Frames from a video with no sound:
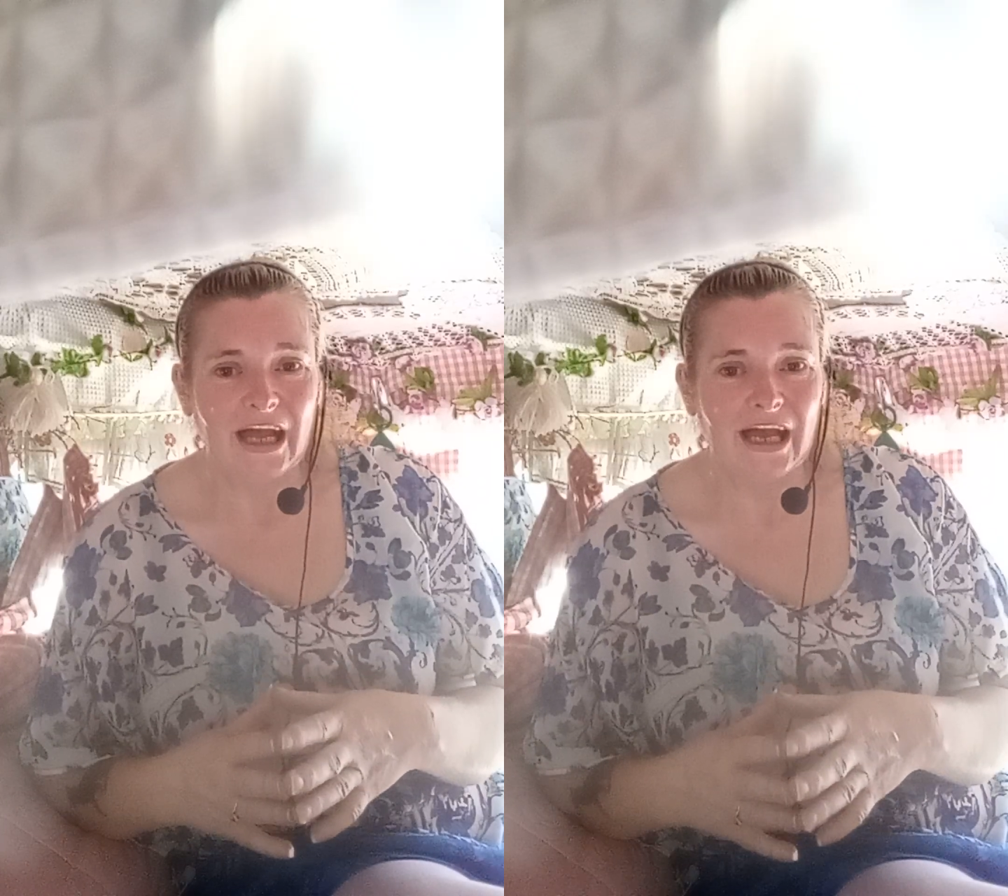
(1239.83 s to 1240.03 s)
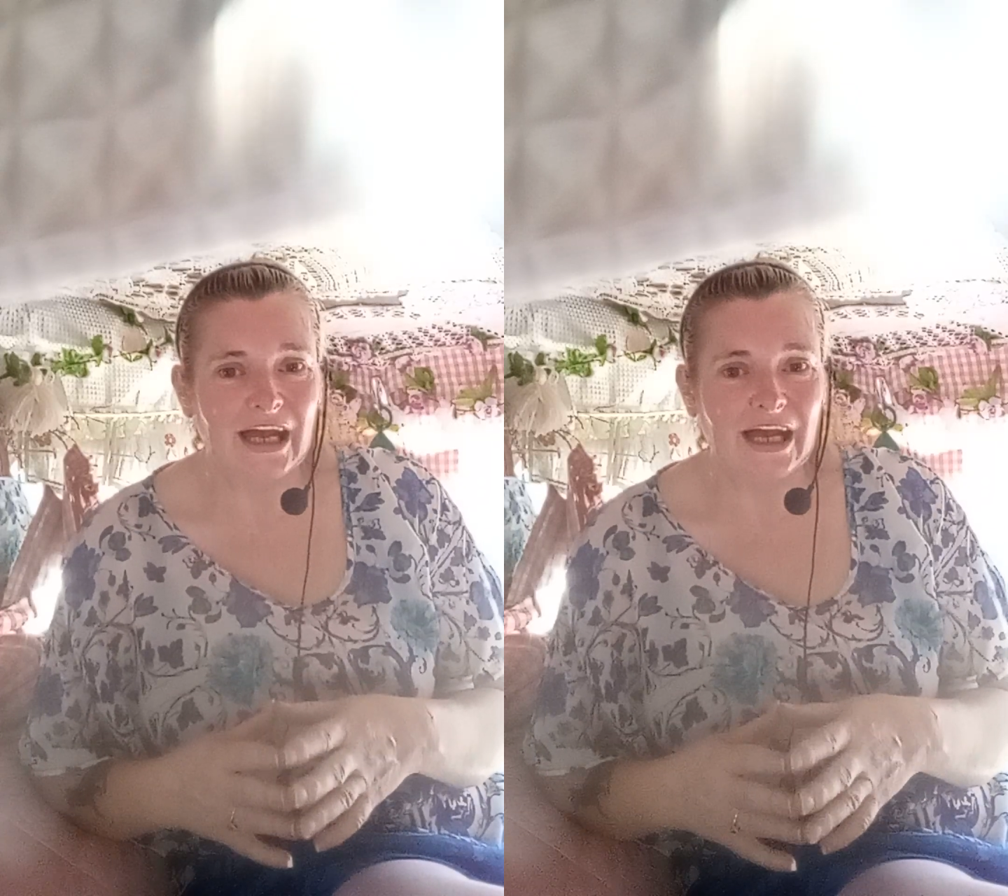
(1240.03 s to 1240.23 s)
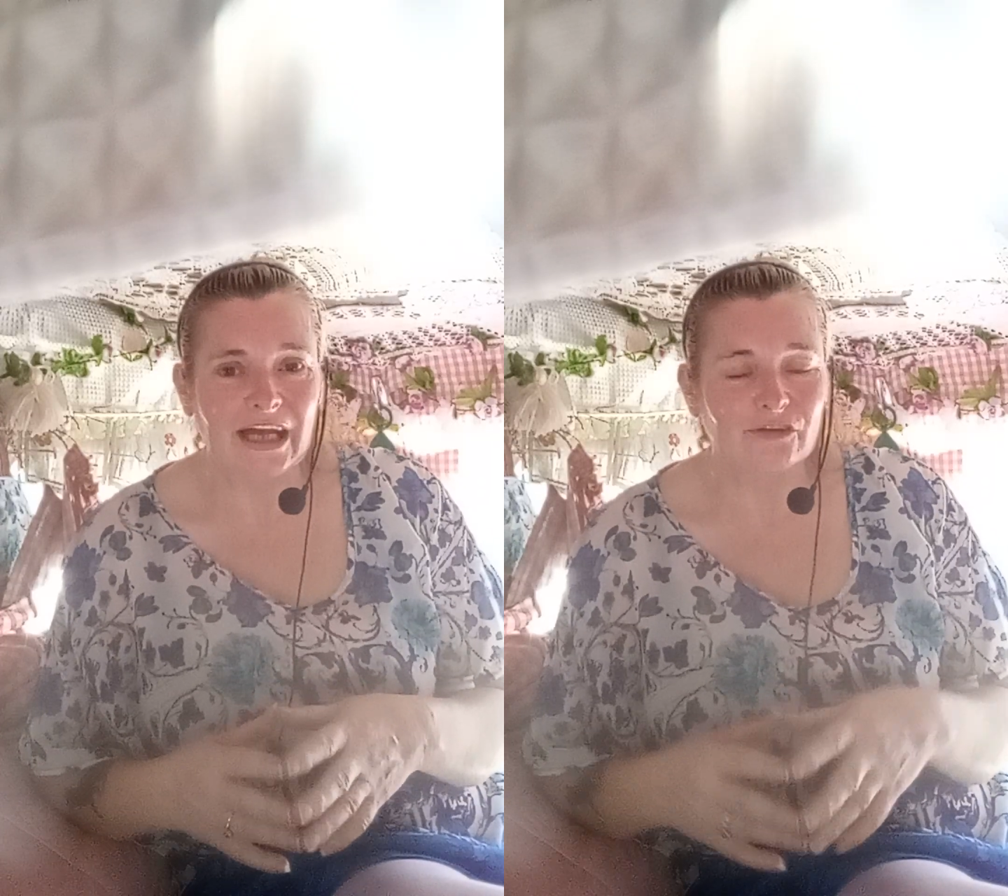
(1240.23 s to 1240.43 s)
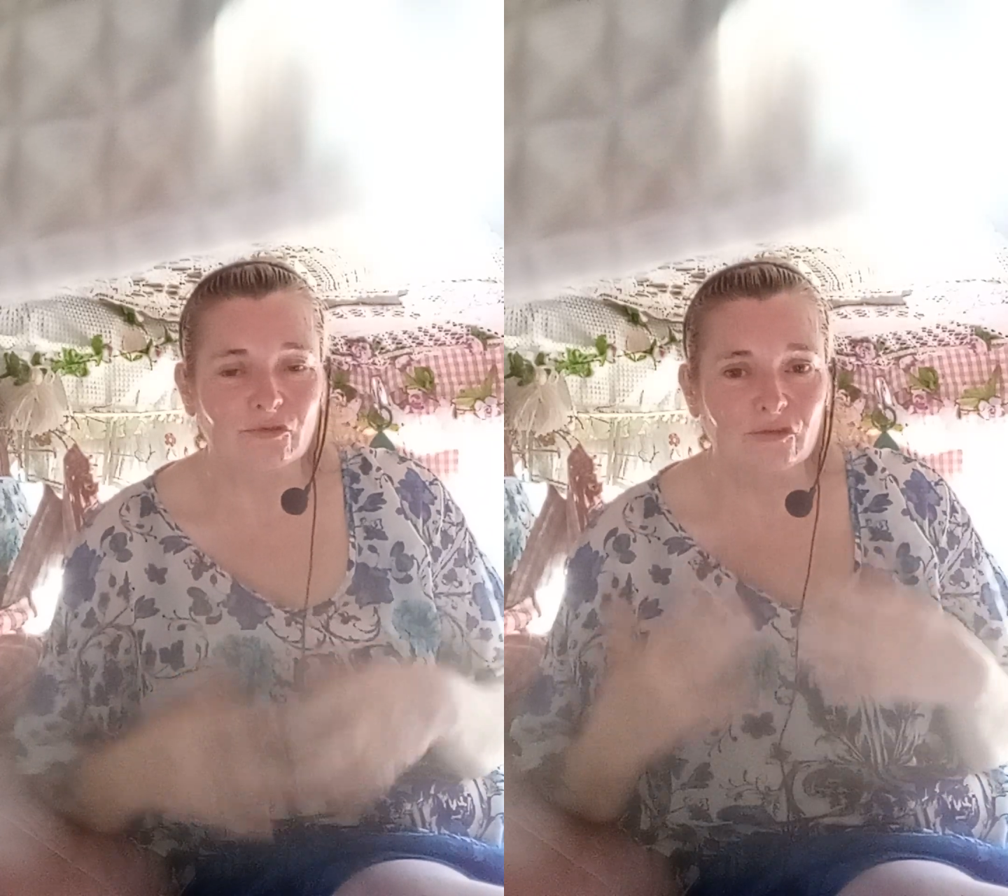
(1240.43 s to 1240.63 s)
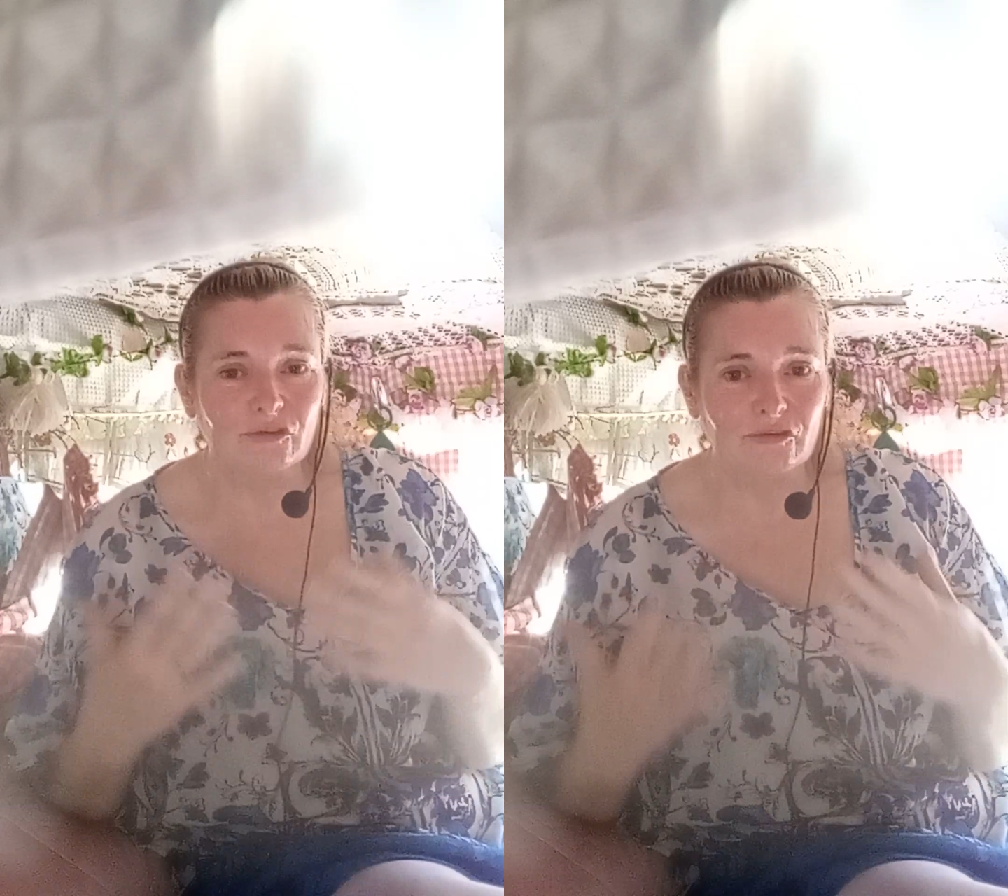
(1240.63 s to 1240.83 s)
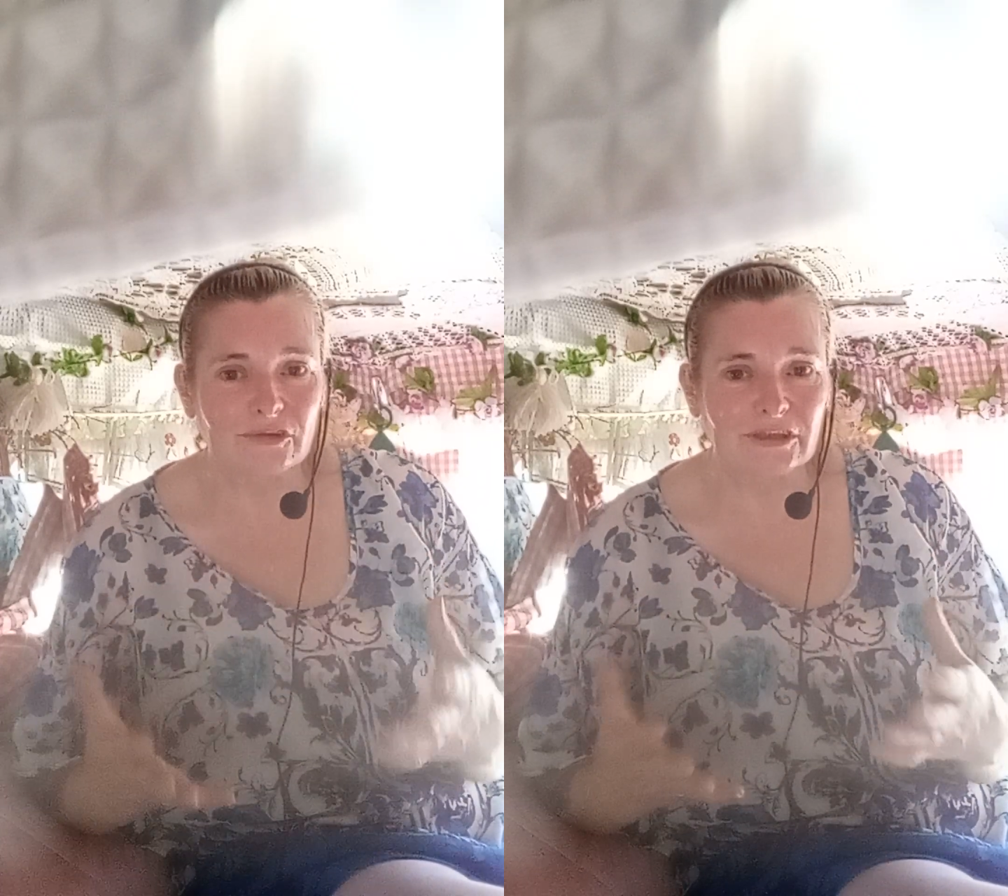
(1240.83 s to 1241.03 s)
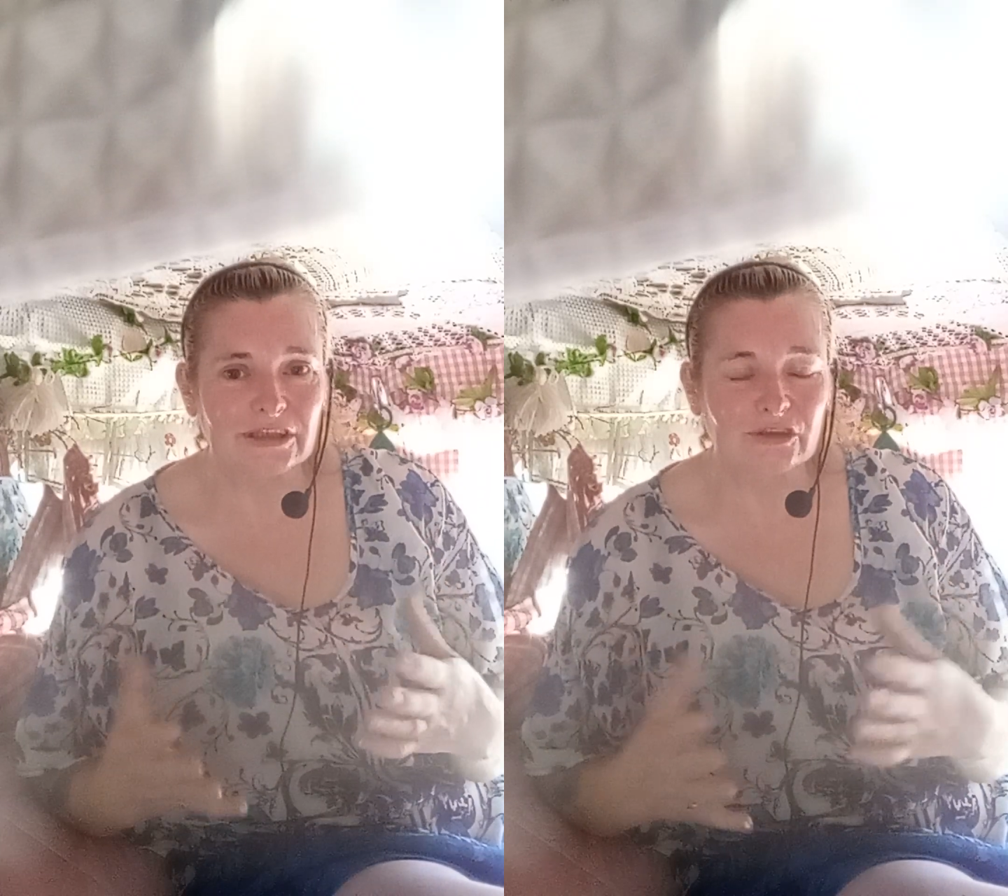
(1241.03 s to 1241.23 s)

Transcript: at really,